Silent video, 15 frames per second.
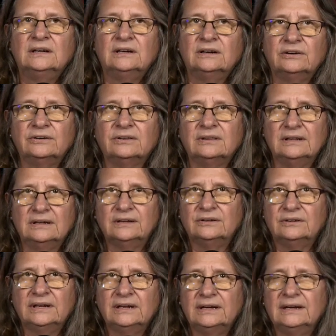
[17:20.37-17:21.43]
or the other
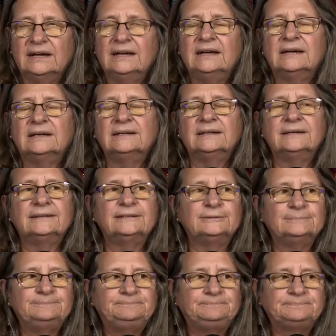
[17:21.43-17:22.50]
day,
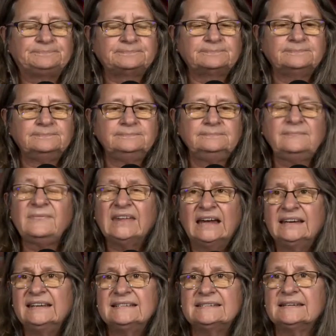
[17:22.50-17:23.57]
and
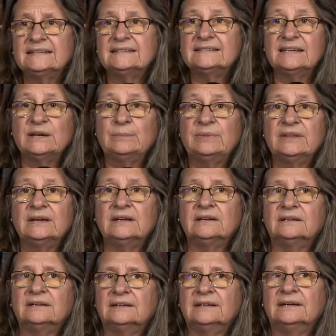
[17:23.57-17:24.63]
he said the same
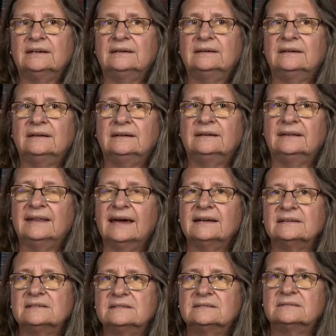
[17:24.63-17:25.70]
thing,
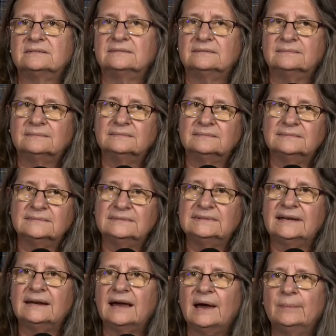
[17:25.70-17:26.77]
that
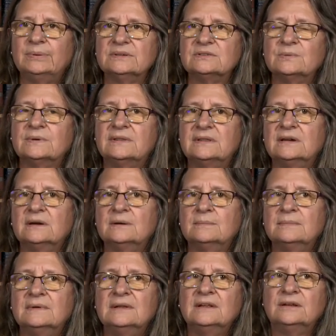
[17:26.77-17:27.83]
happens with them
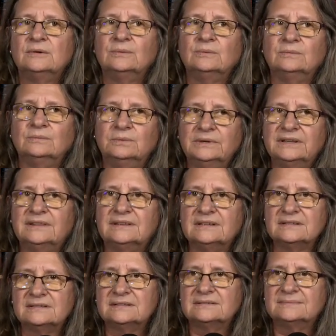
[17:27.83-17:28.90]
with
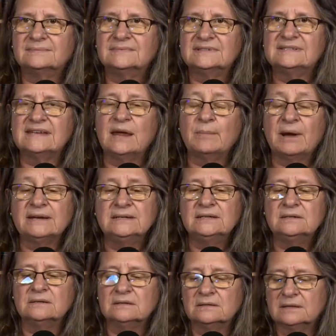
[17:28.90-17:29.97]
this same
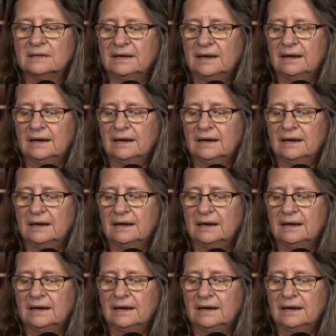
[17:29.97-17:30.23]
ideal.